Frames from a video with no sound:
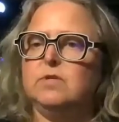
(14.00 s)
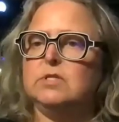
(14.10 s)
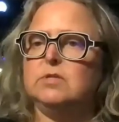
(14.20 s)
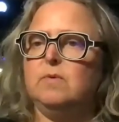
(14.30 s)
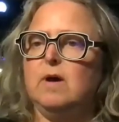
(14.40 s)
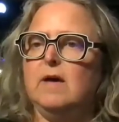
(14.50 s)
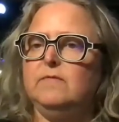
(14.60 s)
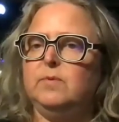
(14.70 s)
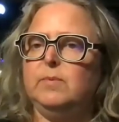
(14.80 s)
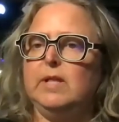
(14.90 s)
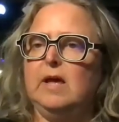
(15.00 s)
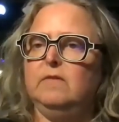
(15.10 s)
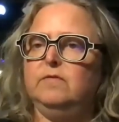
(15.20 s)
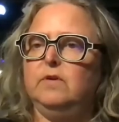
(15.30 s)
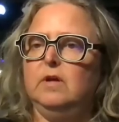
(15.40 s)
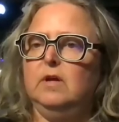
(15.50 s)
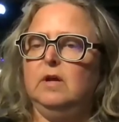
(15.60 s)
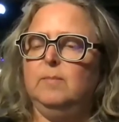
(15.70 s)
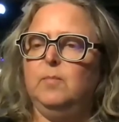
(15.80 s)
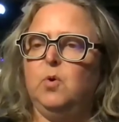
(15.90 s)
just arrived. We will have
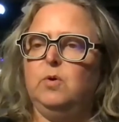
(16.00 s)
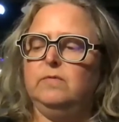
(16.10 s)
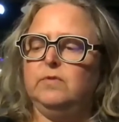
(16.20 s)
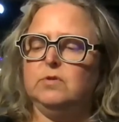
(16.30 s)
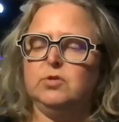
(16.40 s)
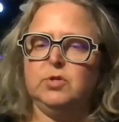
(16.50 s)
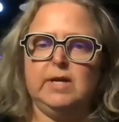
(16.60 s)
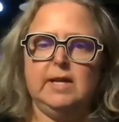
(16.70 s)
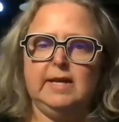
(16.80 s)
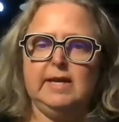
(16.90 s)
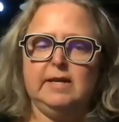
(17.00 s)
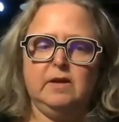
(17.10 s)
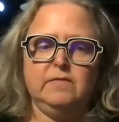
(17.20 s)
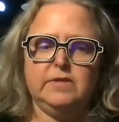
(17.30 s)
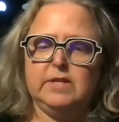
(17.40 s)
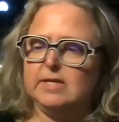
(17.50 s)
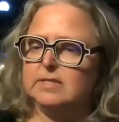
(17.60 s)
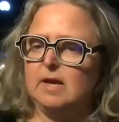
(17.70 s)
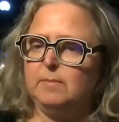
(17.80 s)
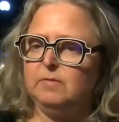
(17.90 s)
more of you trickling in over the
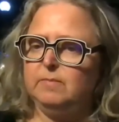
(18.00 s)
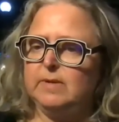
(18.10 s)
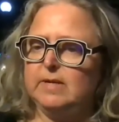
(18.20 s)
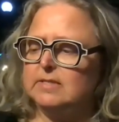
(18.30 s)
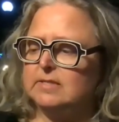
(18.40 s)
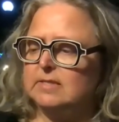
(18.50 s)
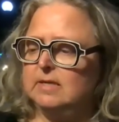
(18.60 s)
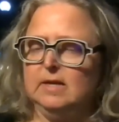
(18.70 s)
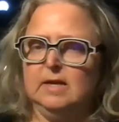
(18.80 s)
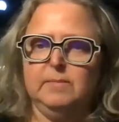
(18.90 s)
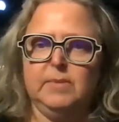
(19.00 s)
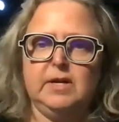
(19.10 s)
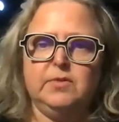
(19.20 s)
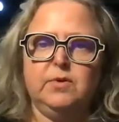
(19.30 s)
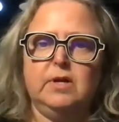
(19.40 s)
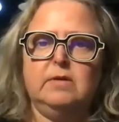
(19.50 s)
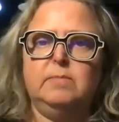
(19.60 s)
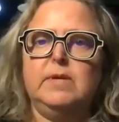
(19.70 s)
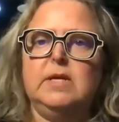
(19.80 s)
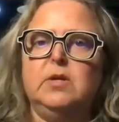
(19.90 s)
next couple of minutes, but I thought I'd
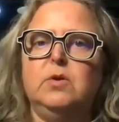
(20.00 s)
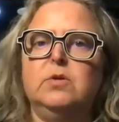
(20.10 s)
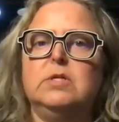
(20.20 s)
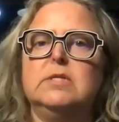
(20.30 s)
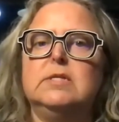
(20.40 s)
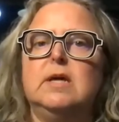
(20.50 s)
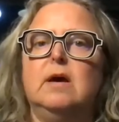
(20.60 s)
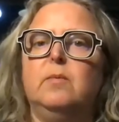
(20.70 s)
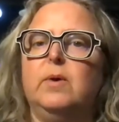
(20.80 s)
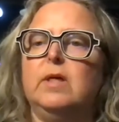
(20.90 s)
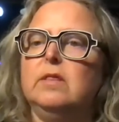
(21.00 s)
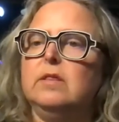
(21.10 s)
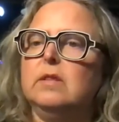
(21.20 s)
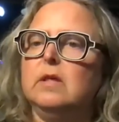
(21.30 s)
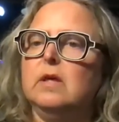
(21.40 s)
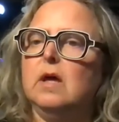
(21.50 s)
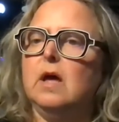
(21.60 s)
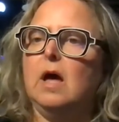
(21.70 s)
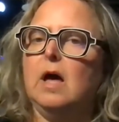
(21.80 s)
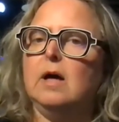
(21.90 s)
admit you to start with.
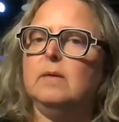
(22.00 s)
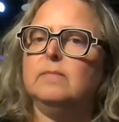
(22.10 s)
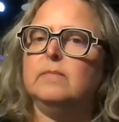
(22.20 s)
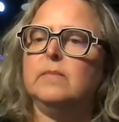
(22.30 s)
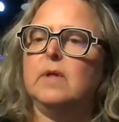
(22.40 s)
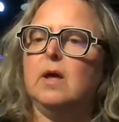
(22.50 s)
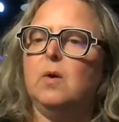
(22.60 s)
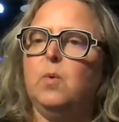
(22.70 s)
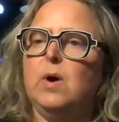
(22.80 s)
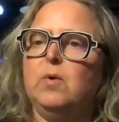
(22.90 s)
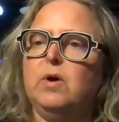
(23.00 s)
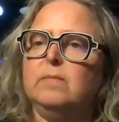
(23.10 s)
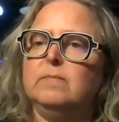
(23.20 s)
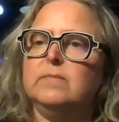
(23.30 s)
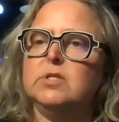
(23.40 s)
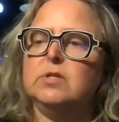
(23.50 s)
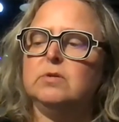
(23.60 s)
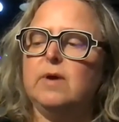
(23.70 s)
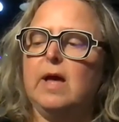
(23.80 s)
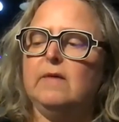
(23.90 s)
Um, welcome
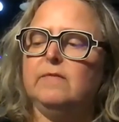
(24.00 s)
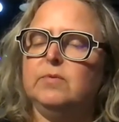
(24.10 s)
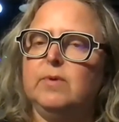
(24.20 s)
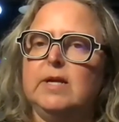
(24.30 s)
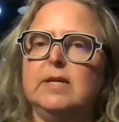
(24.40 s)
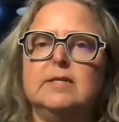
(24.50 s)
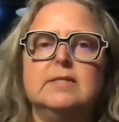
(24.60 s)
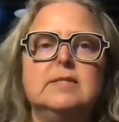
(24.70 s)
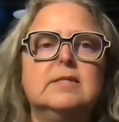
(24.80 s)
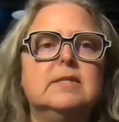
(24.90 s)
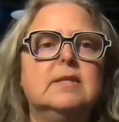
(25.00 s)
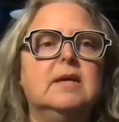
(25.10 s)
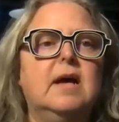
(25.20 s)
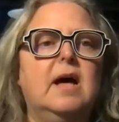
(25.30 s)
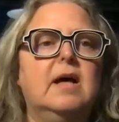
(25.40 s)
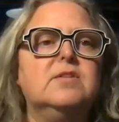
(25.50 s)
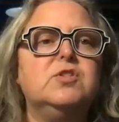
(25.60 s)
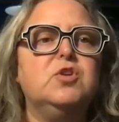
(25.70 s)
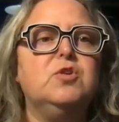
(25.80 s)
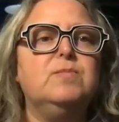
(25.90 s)
to Avid Readers uh,
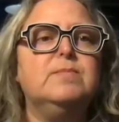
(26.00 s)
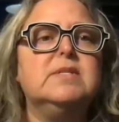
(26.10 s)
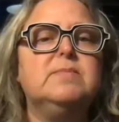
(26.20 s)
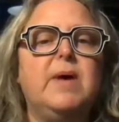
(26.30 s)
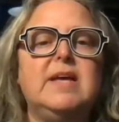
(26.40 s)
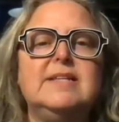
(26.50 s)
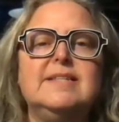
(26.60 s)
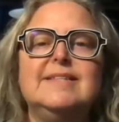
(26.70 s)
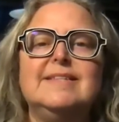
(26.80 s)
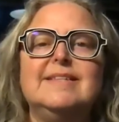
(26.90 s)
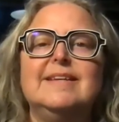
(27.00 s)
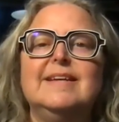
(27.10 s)
Zoom space